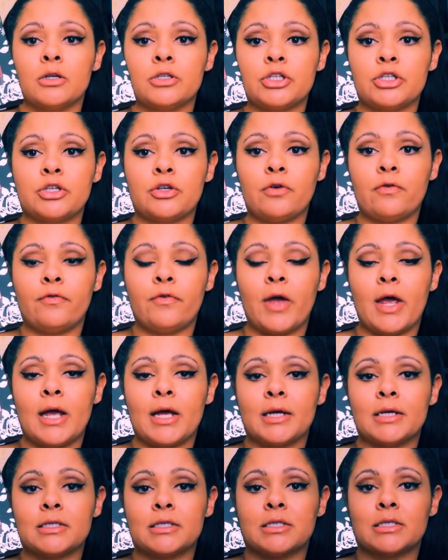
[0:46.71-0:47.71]
Too
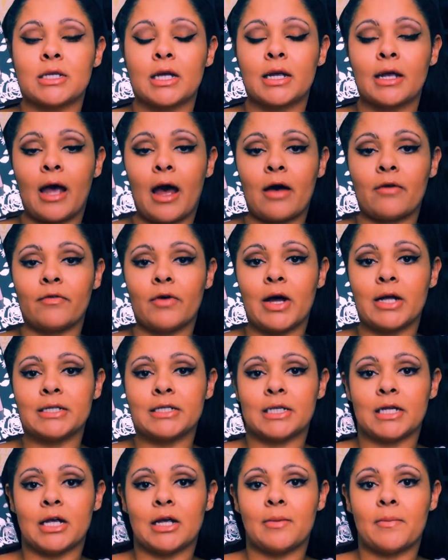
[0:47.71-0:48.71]
Faced Kat Von
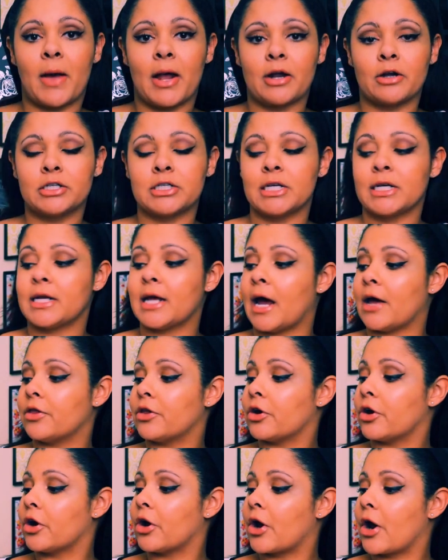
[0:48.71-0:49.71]
D Better
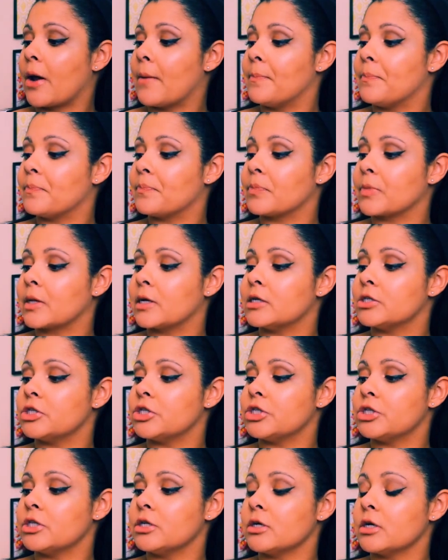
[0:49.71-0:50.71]
Together
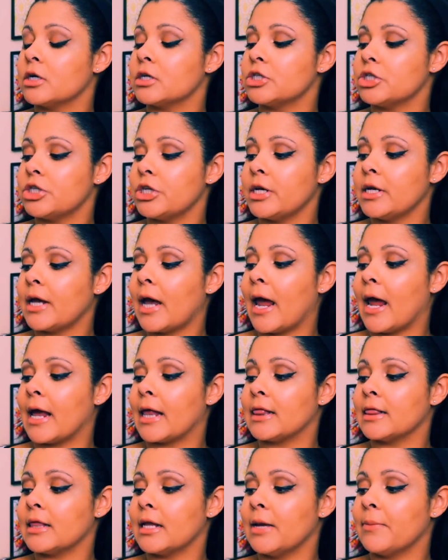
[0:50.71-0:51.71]
Cheek
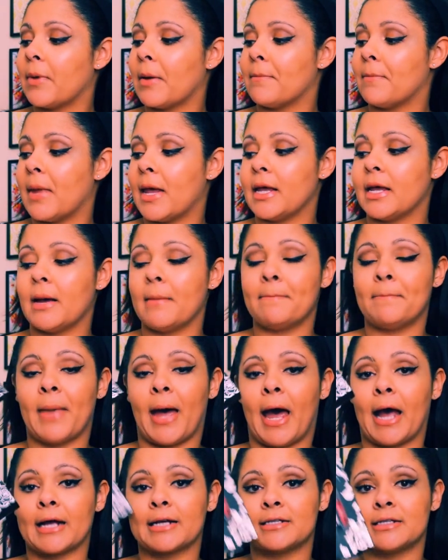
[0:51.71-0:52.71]
and Lip Makeup
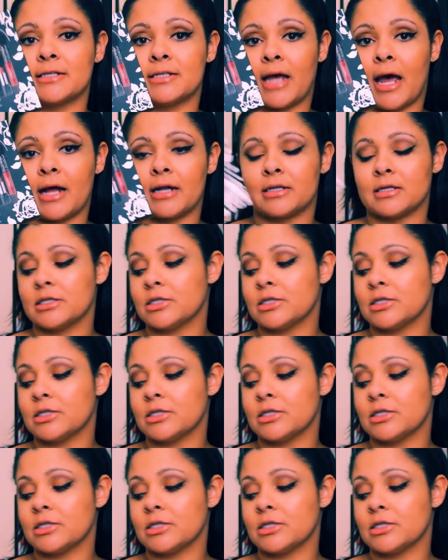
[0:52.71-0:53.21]
Bag Set.